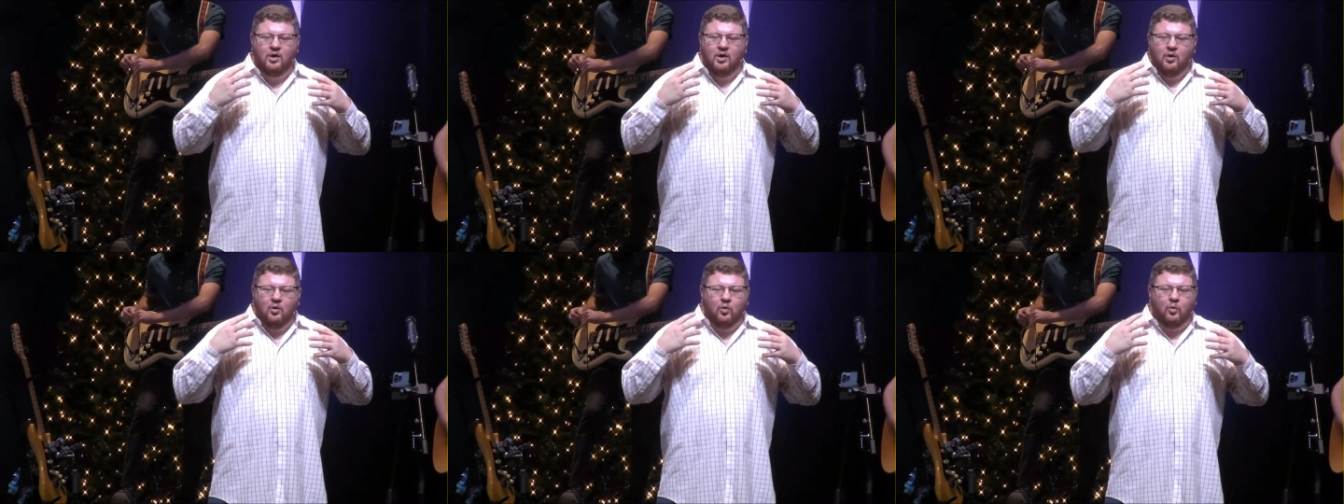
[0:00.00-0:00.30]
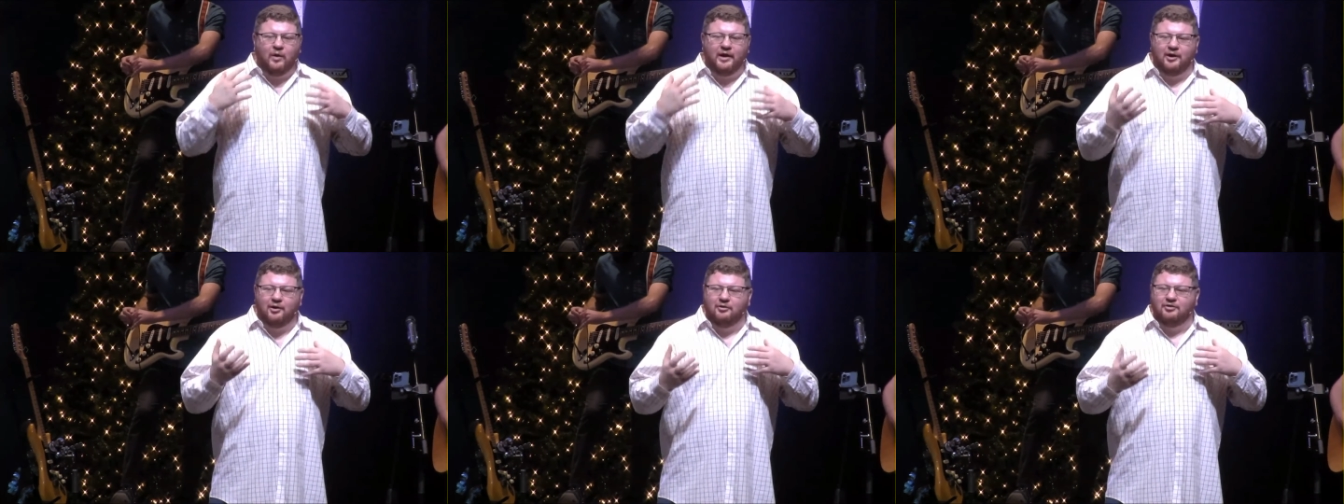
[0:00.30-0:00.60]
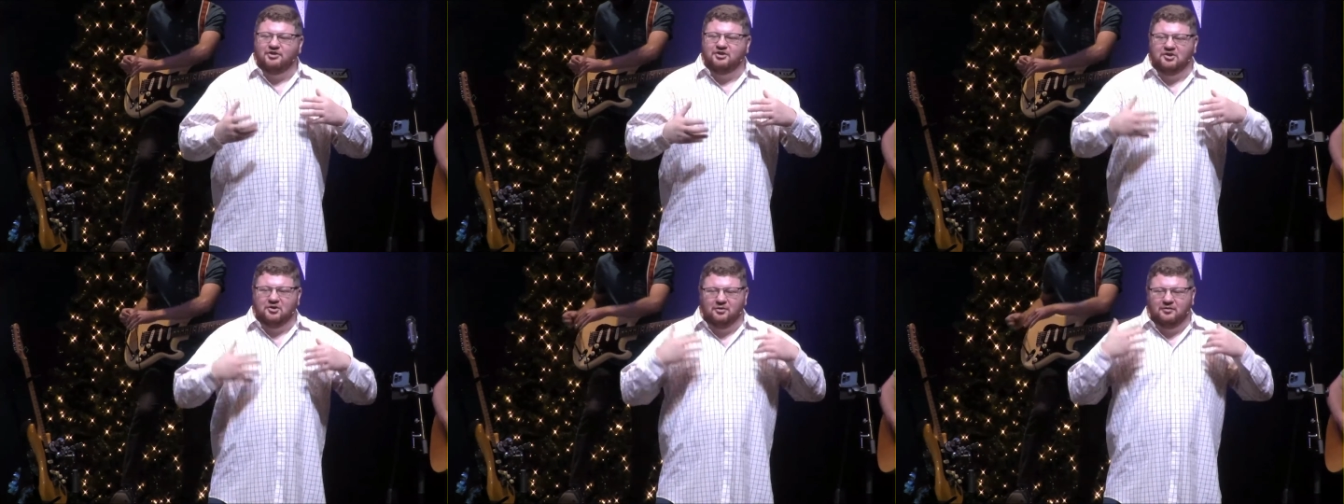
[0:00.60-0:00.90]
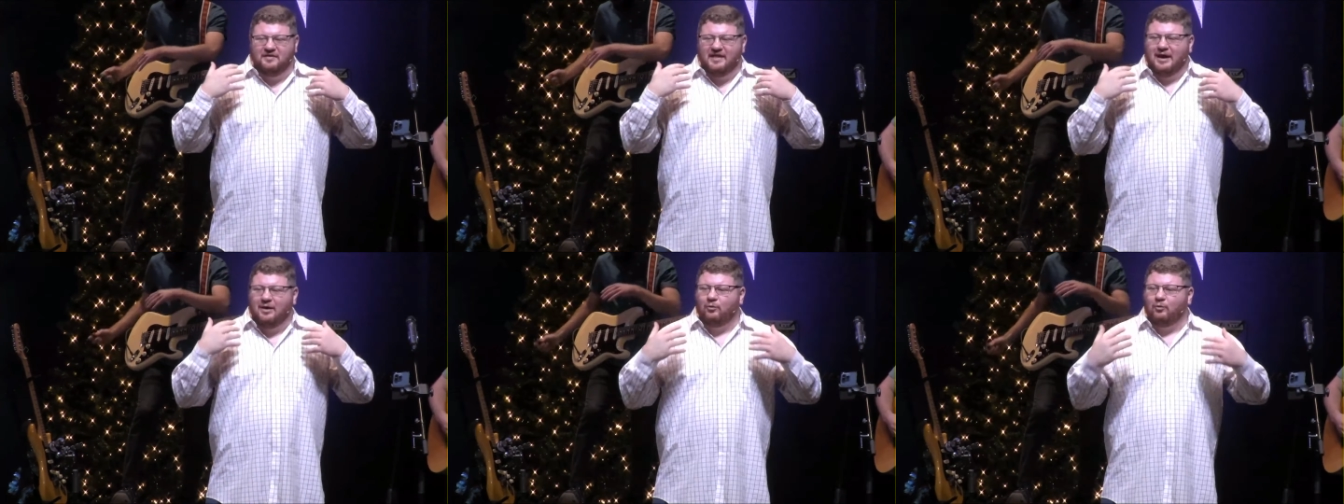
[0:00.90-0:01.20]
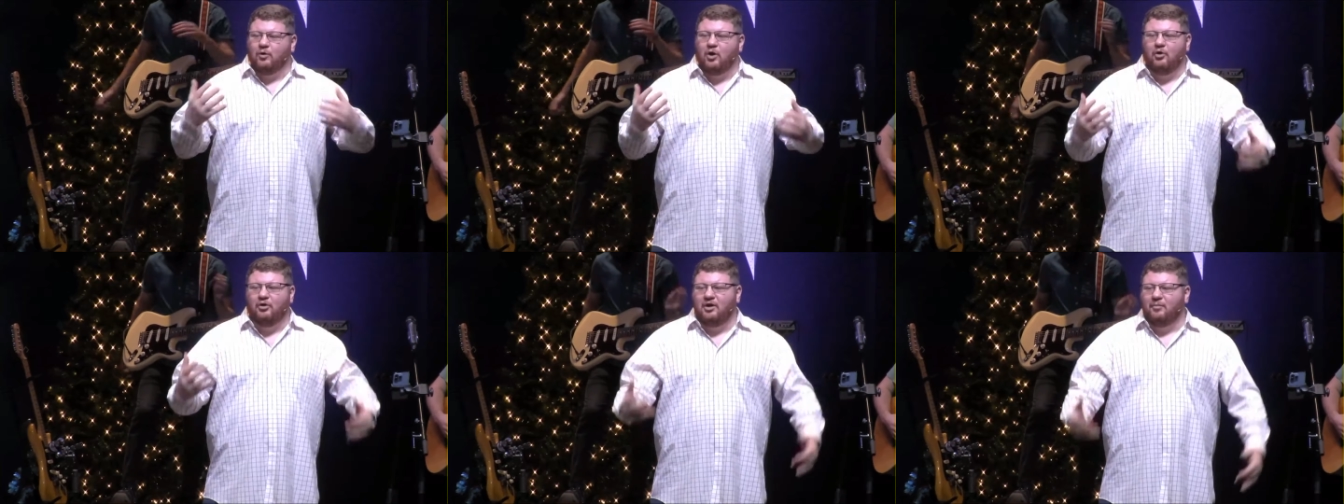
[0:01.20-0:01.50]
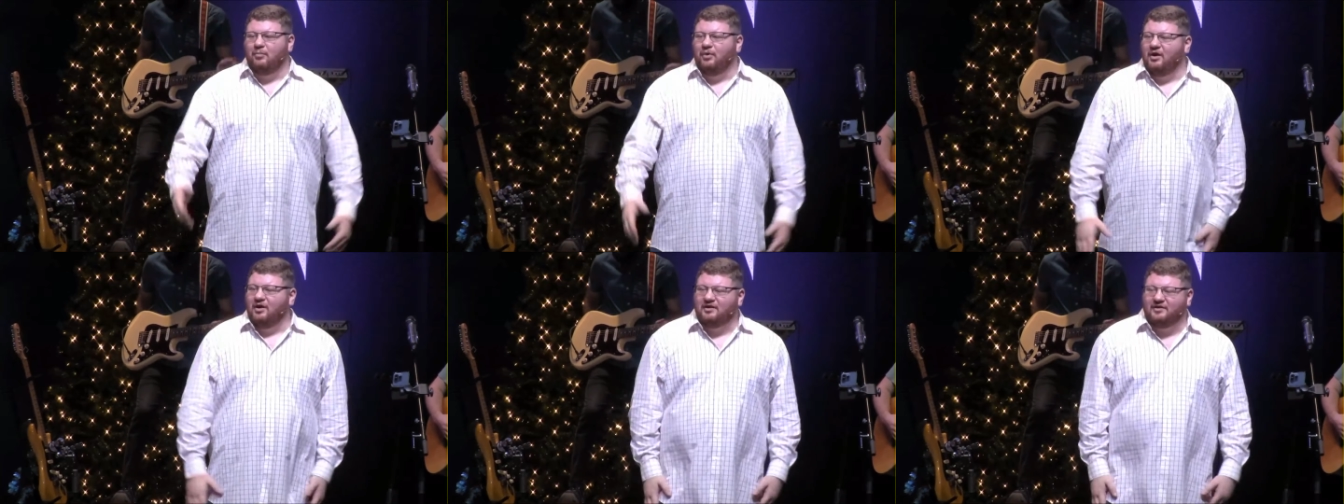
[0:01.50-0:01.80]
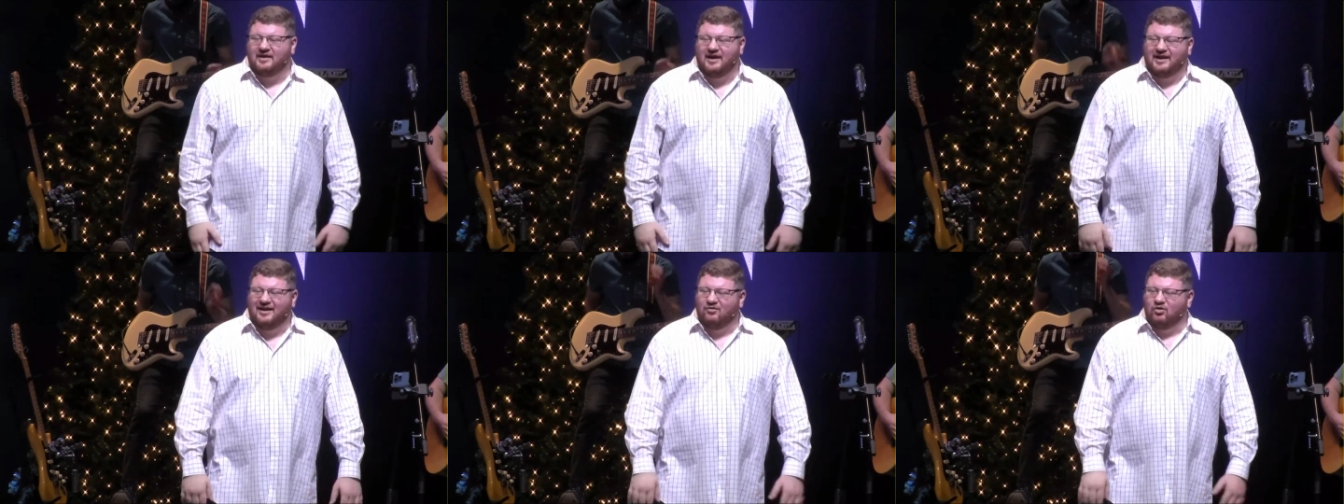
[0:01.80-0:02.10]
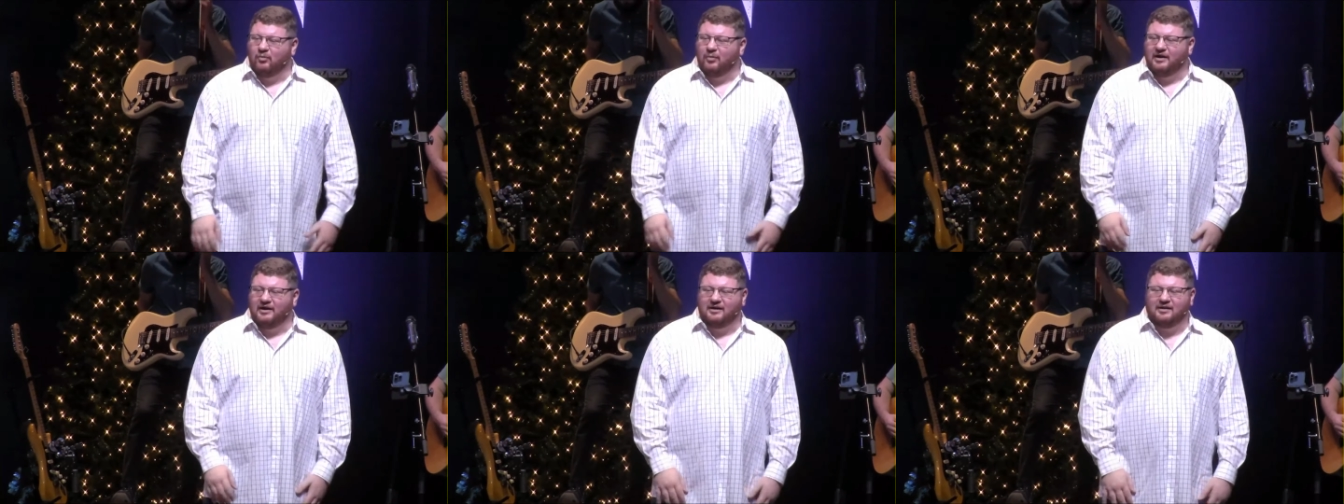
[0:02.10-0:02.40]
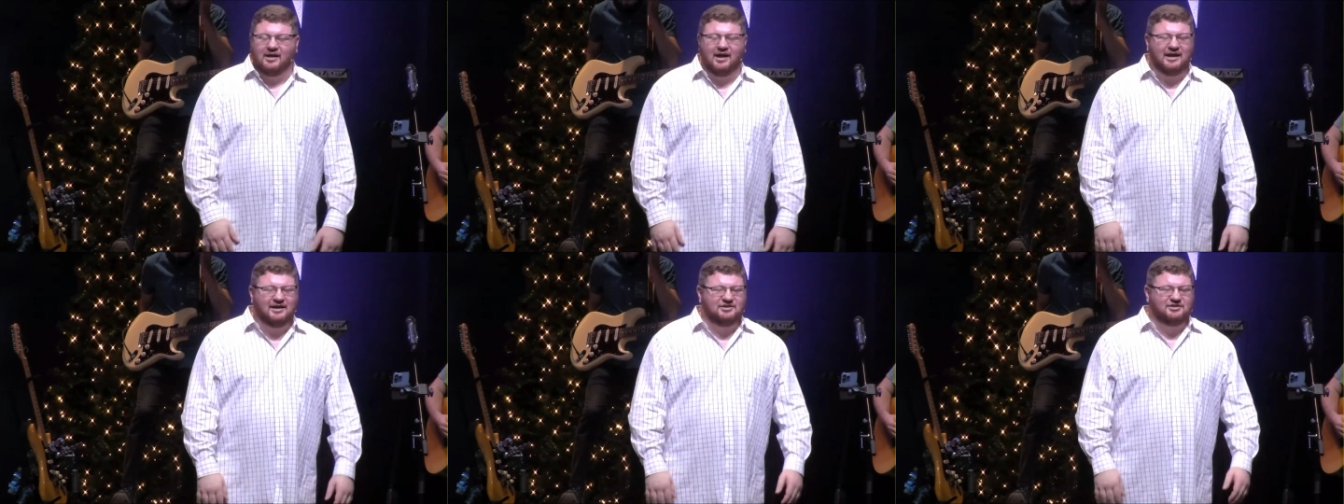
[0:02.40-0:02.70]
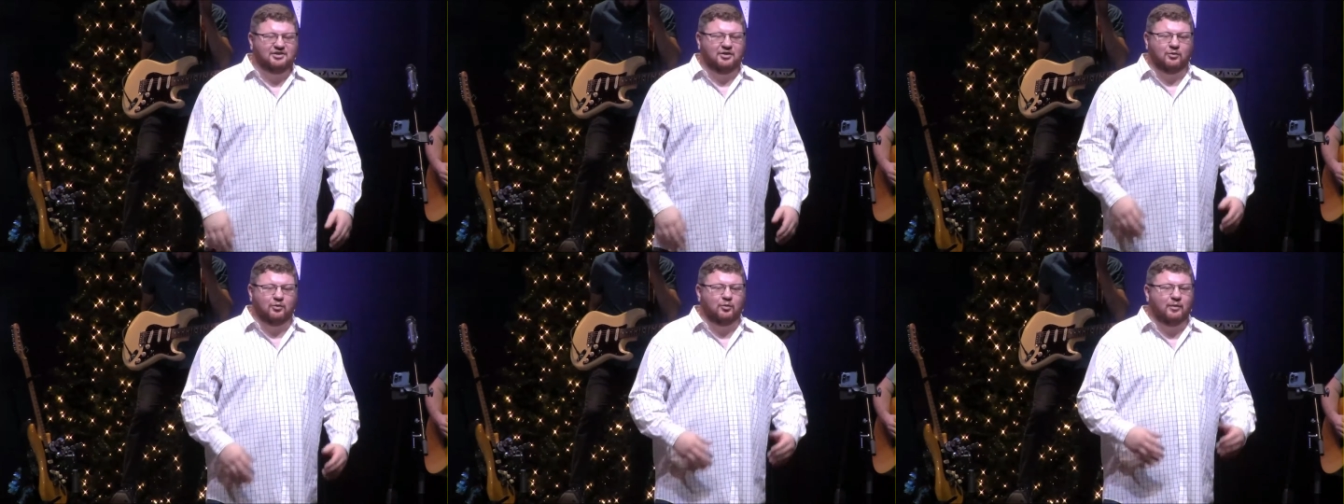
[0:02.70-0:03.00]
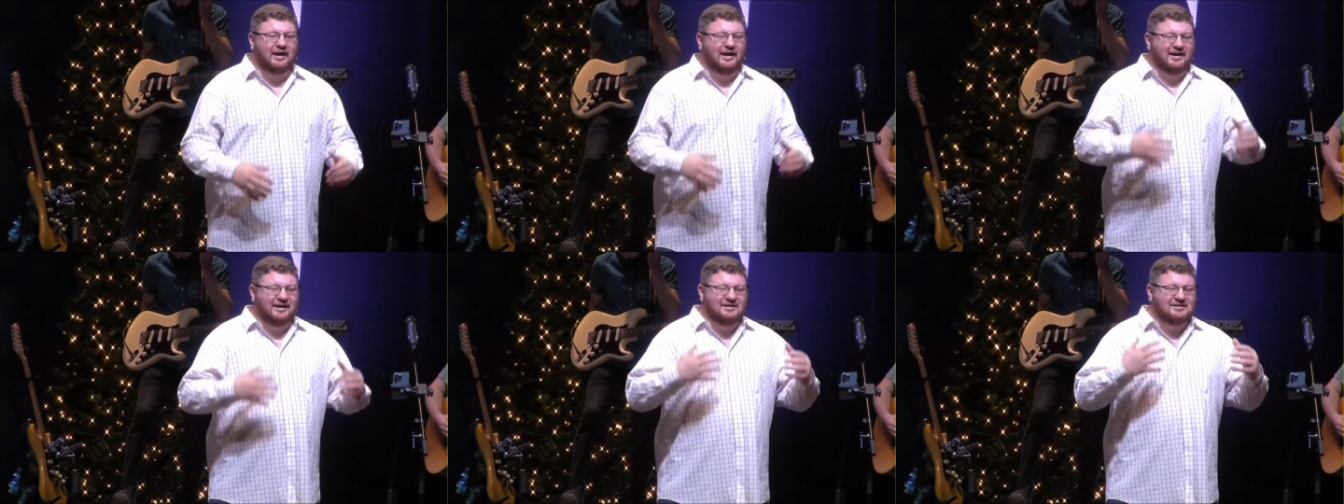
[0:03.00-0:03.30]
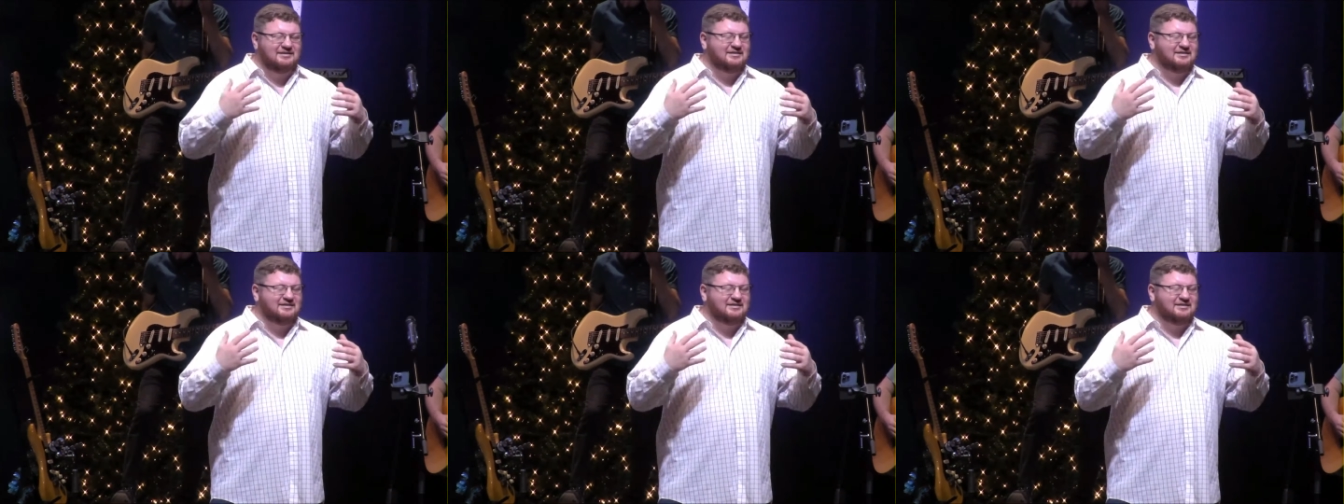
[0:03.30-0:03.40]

weird dude that wrote a book that everybody likes to read and